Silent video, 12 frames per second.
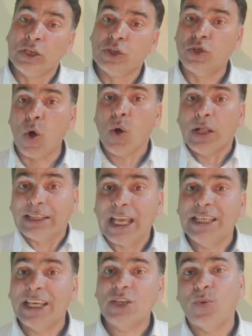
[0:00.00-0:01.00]
So
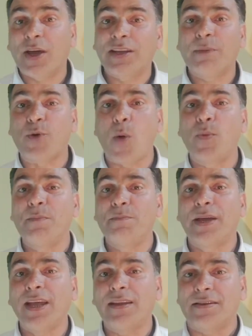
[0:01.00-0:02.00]
this is where the problem
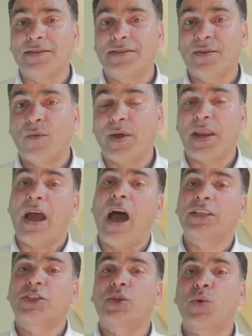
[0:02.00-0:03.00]
begins. When I
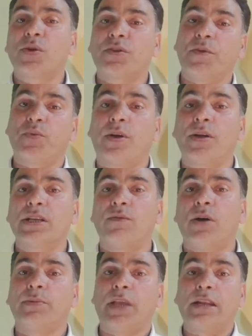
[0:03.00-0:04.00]
ask students which word is the
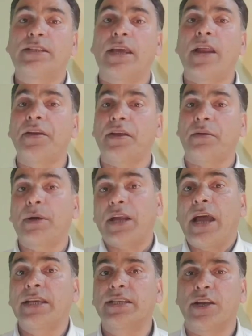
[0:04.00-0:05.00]
verb, they'll say running.
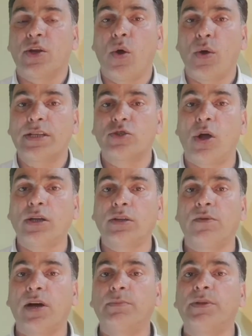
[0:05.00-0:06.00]
But I say no, it's
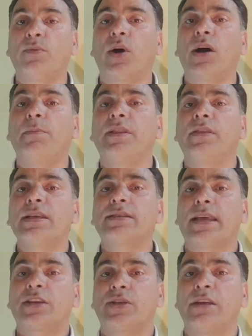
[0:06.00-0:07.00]
not the verb. The verb in
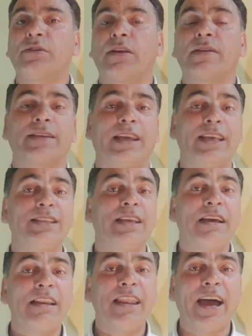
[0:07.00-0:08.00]
this sentence
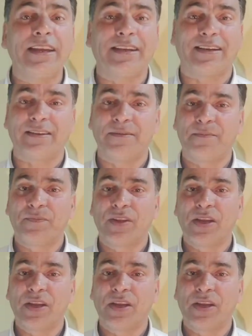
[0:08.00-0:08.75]
is like.